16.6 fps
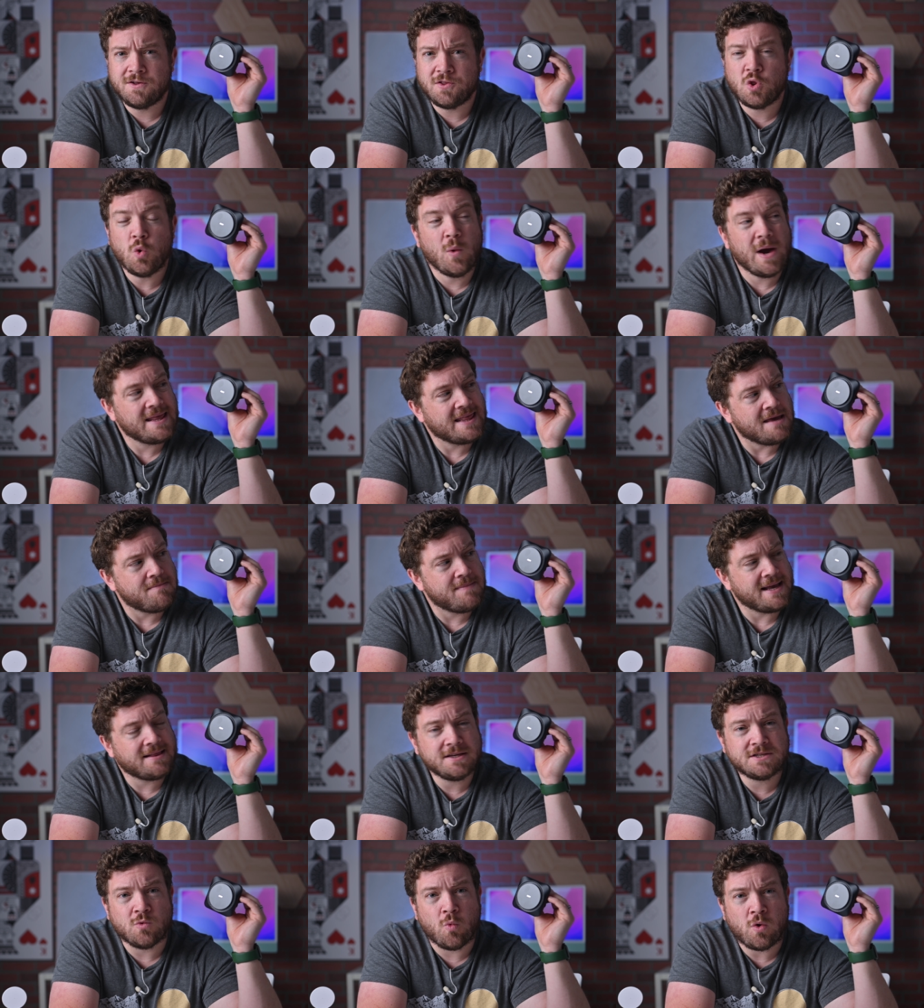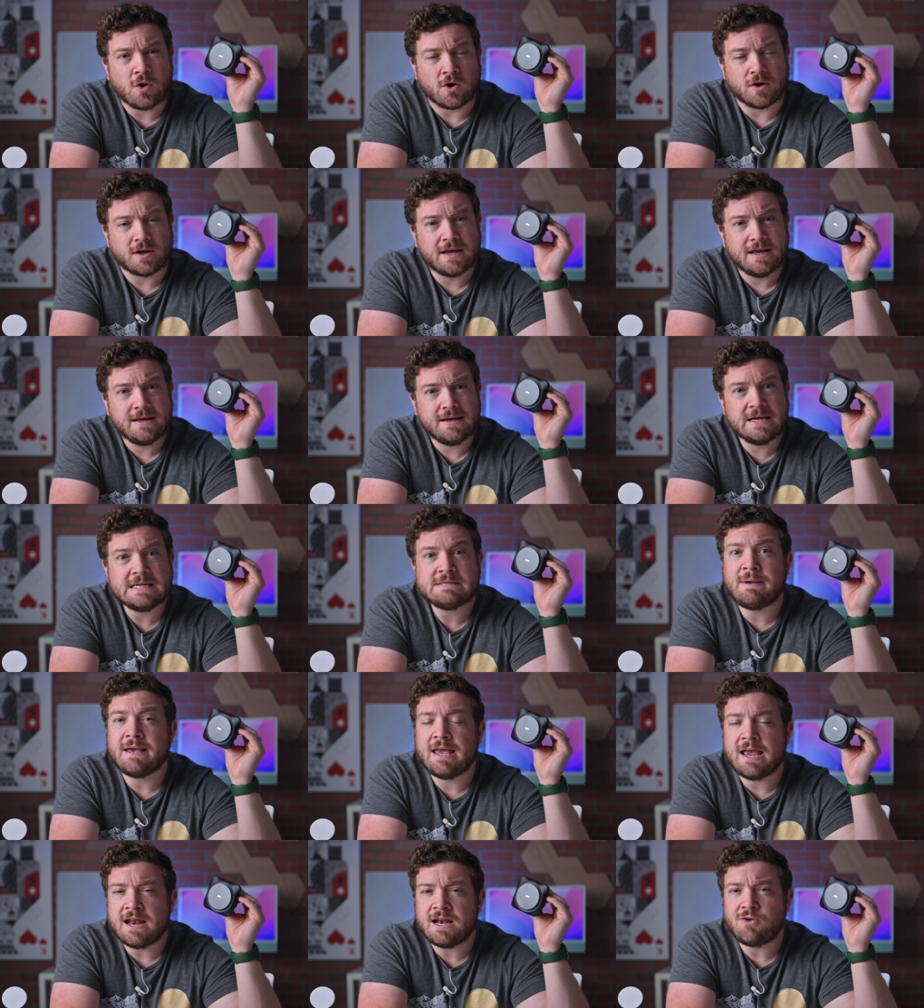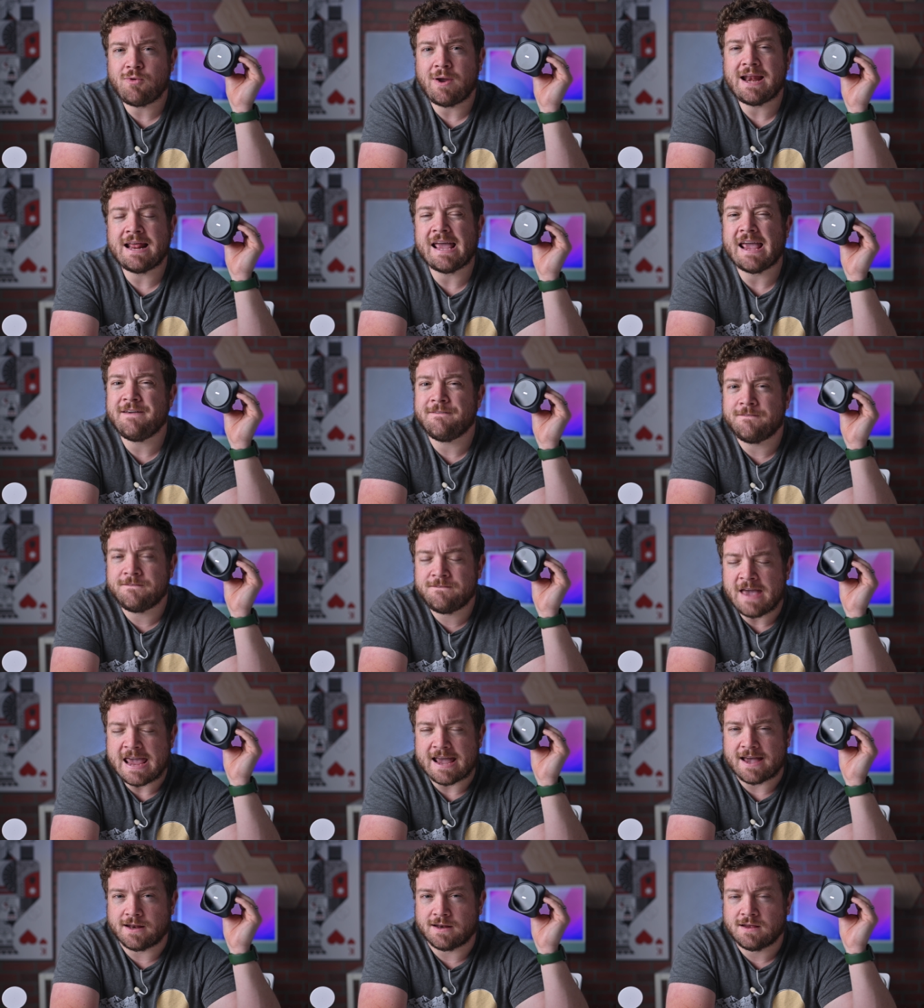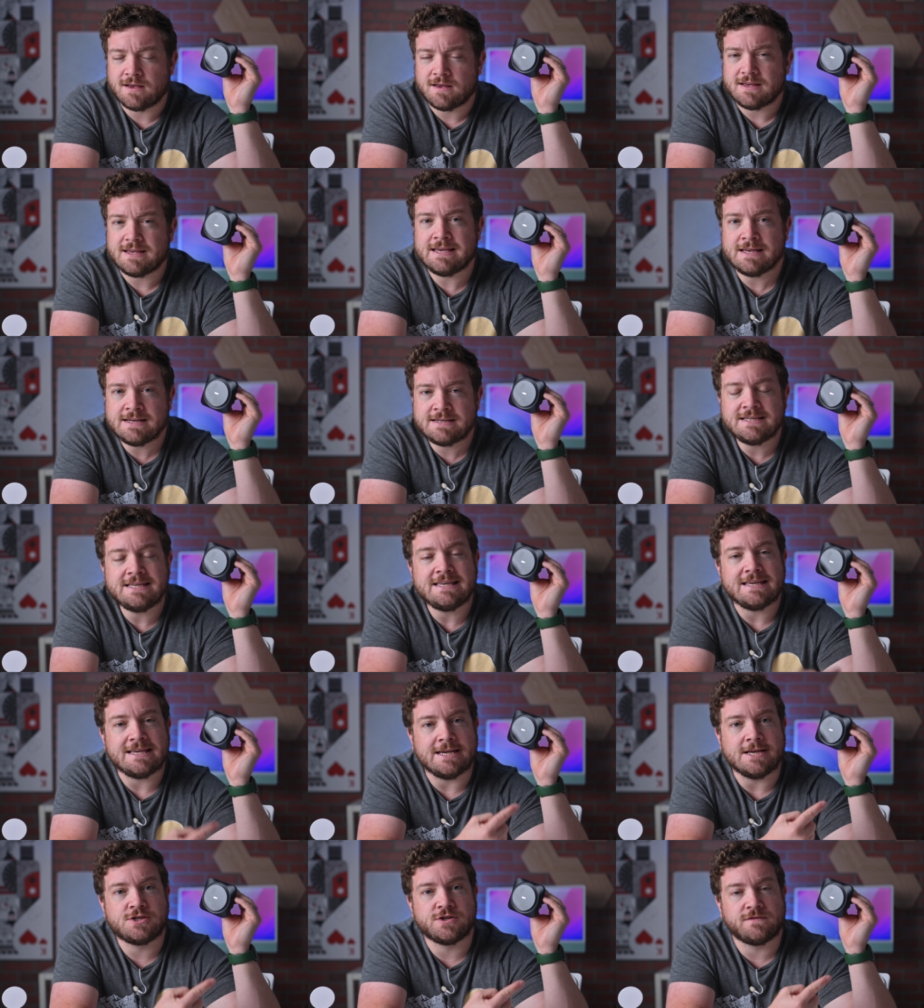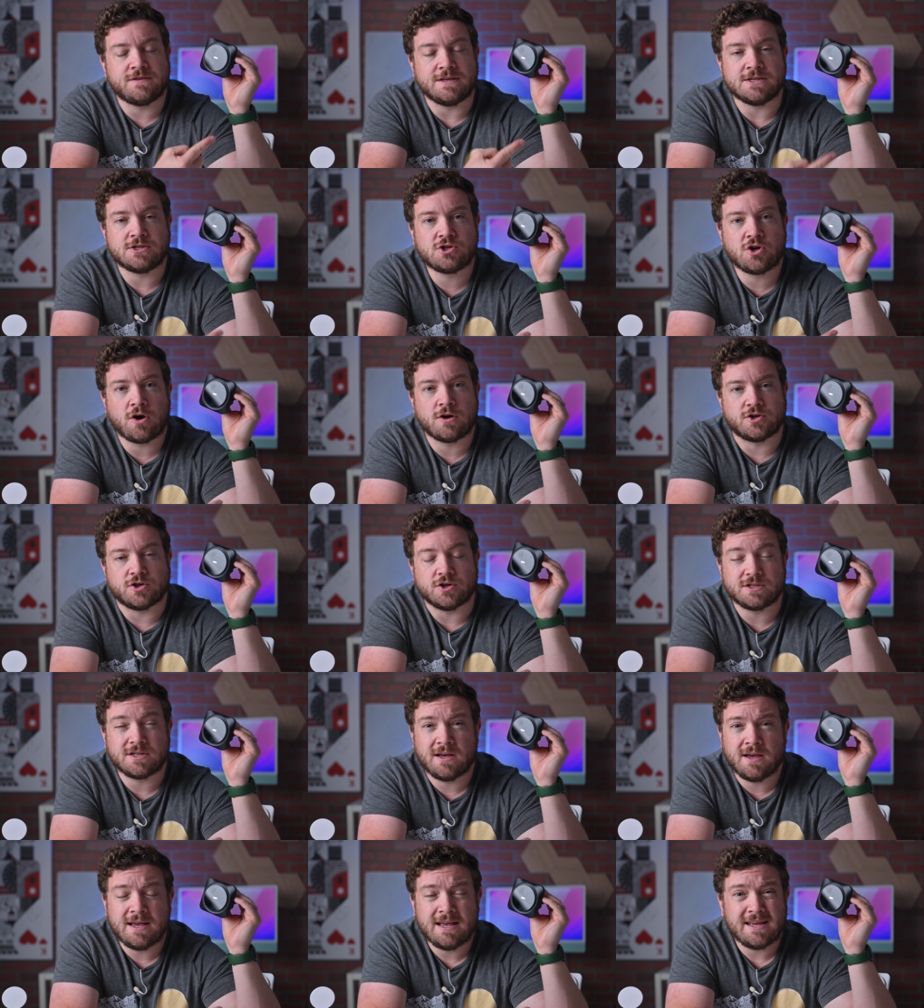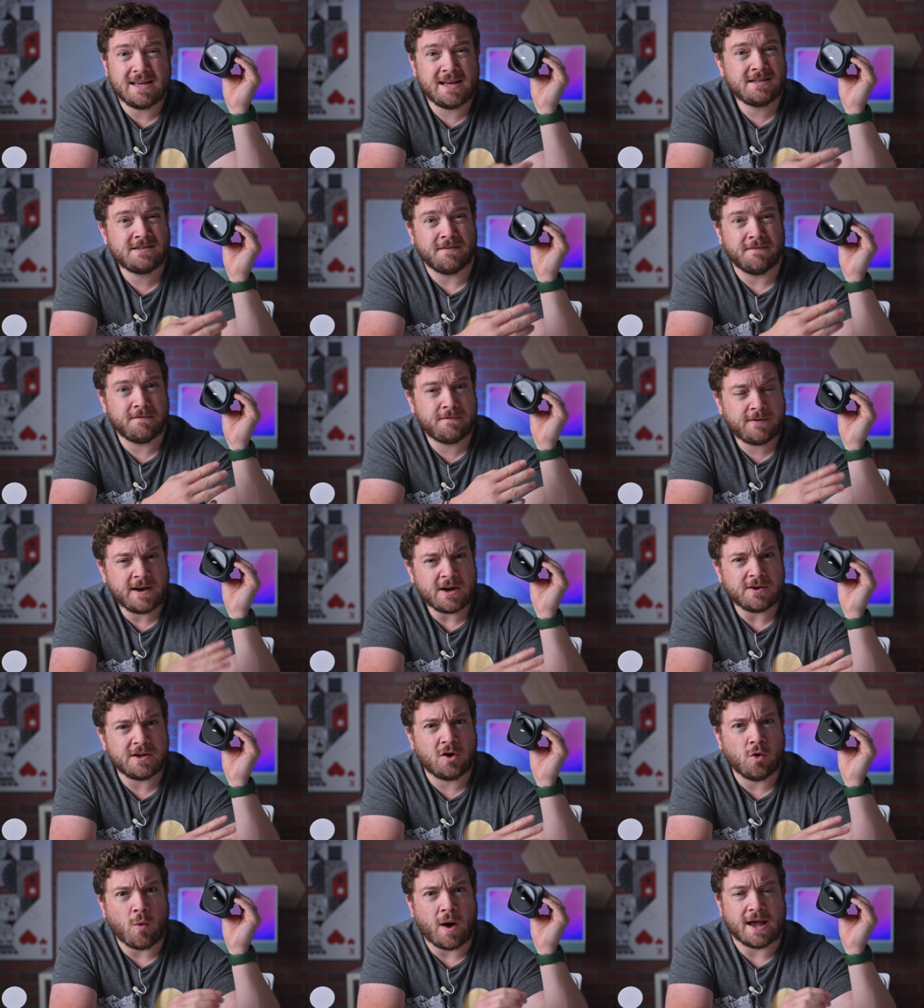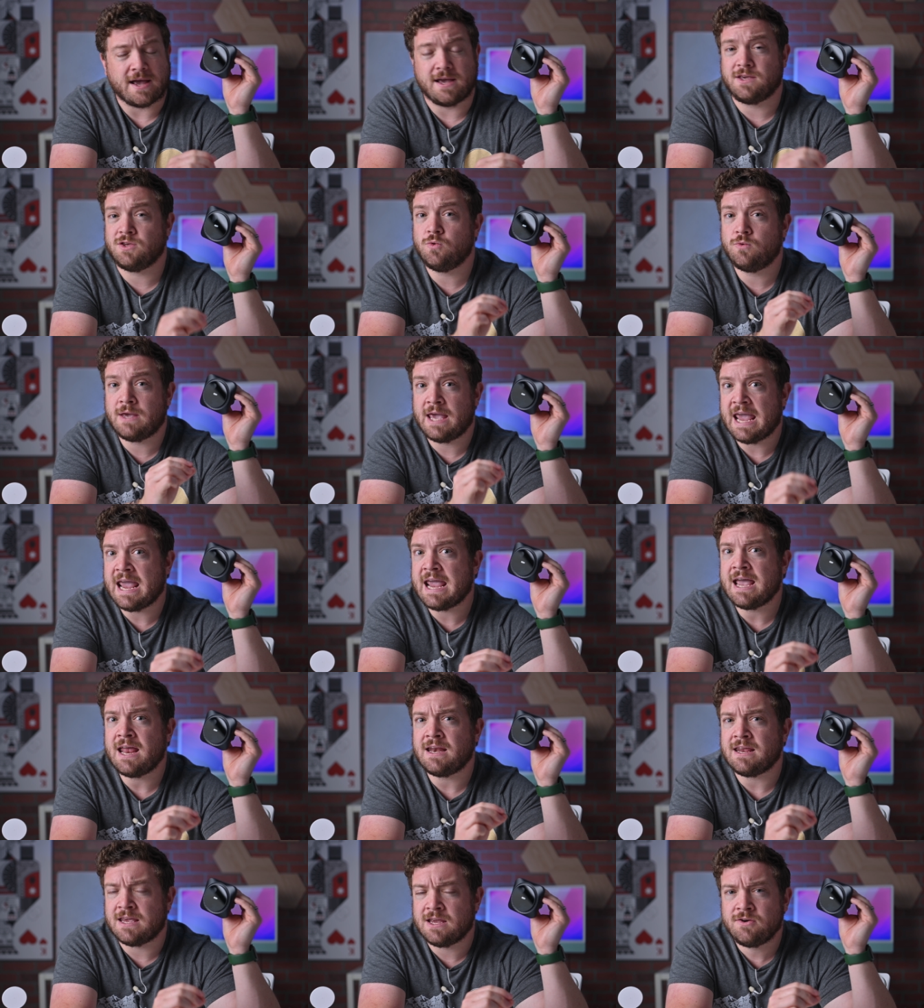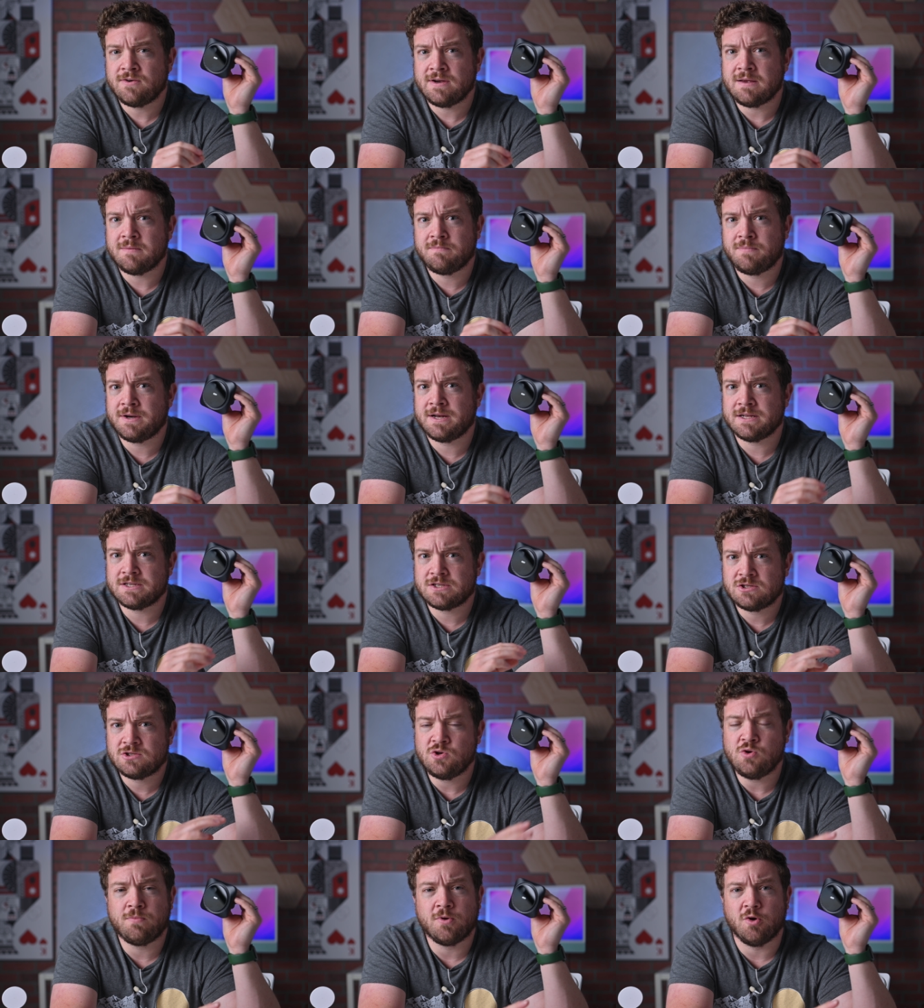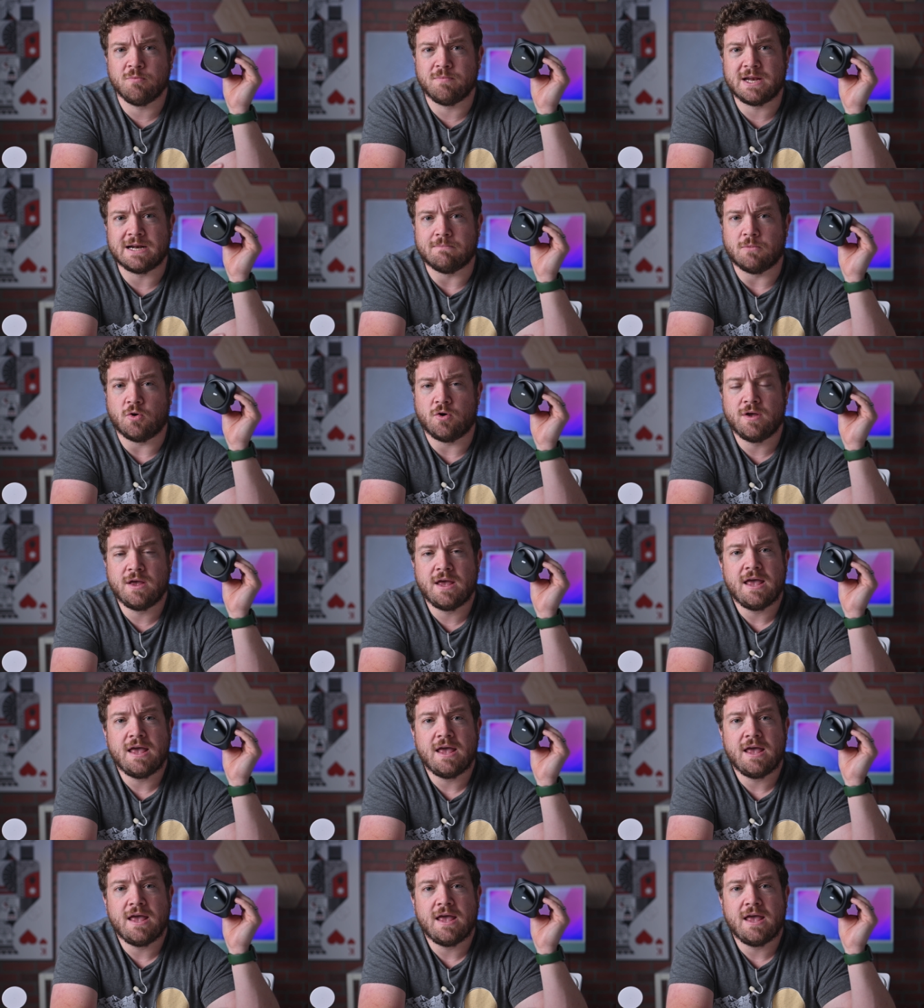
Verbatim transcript: The way they make this work is by integrating a fan into each of these chargers. It's very quiet. You can hear it, but it's super minimal.